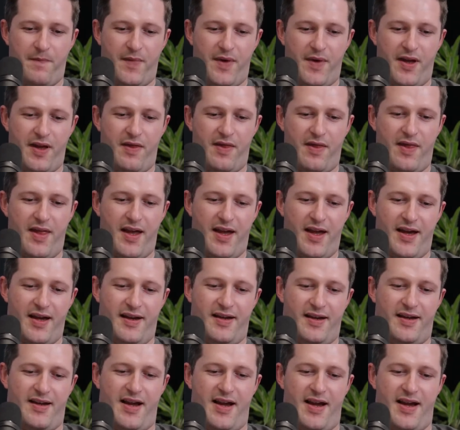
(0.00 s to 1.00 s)
In
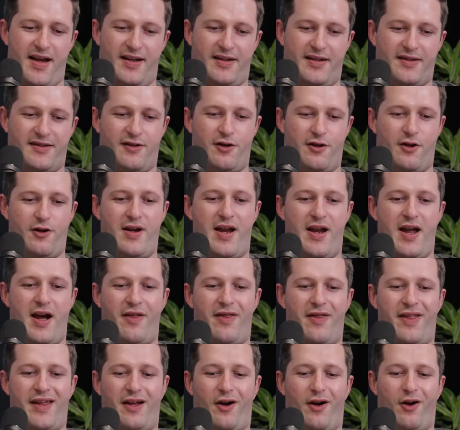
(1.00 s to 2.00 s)
there. And so now
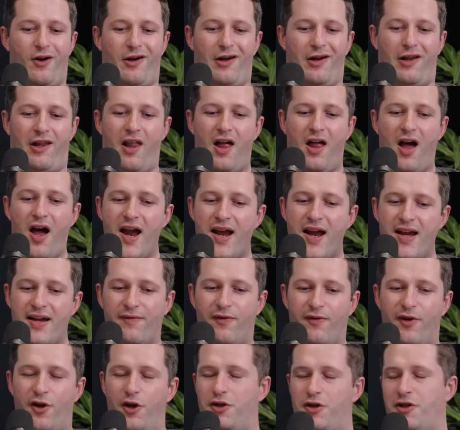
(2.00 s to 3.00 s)
the online
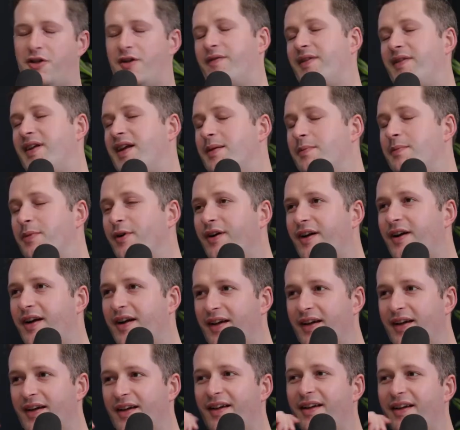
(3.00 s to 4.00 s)
version of the ebook
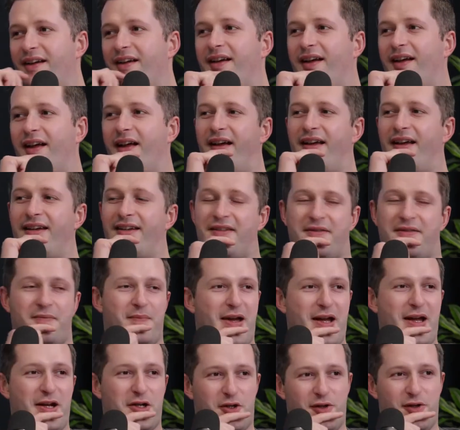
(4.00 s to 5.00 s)
doesn't
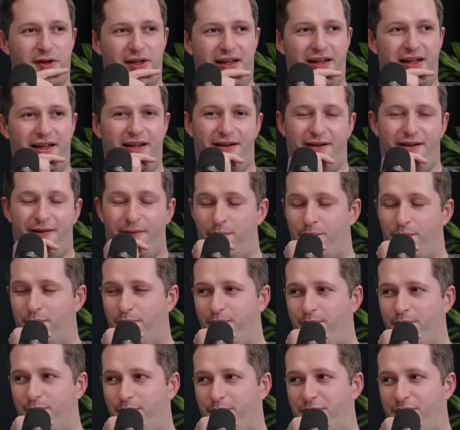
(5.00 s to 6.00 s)
match the
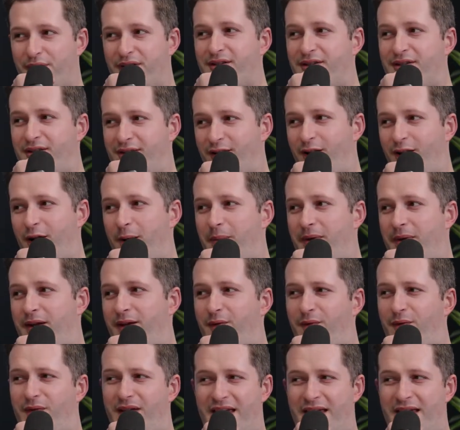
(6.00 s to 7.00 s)
printed copy
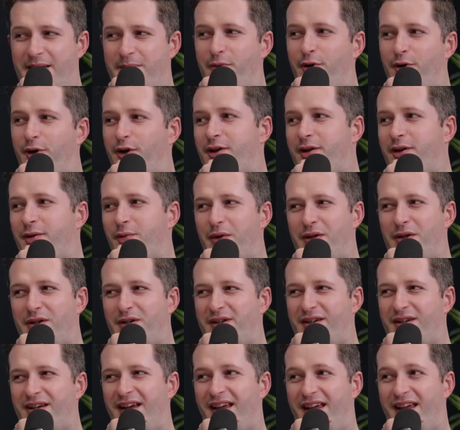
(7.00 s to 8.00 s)
of the ebook,
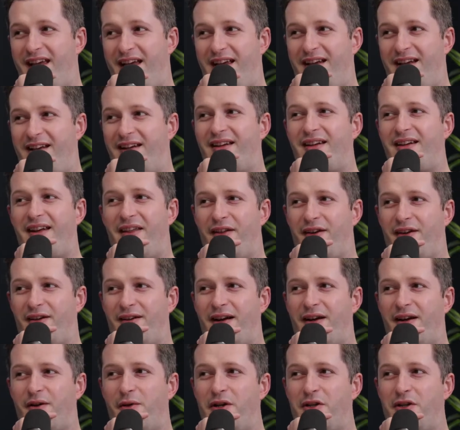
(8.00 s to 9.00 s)
which again, another
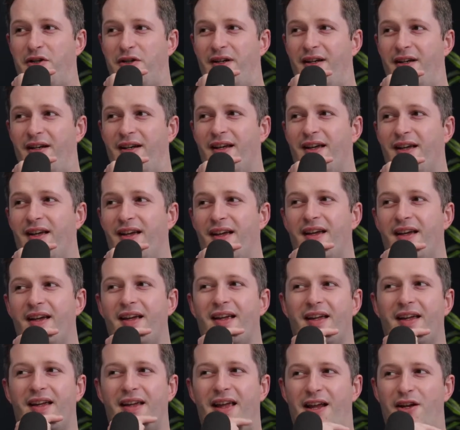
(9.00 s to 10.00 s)
great question.
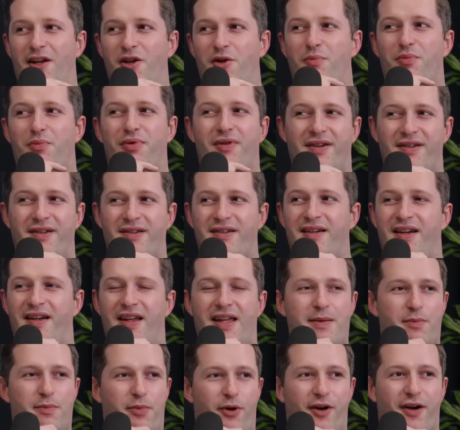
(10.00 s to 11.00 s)
Can you print an
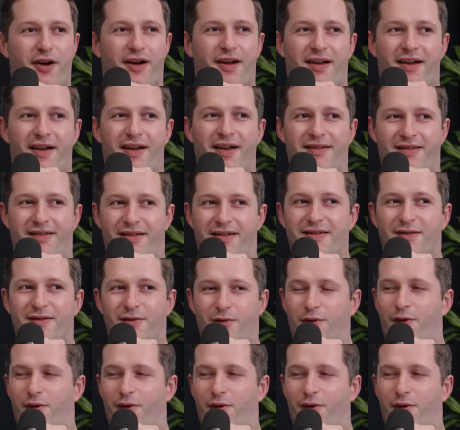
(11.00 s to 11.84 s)
ebook? Is it still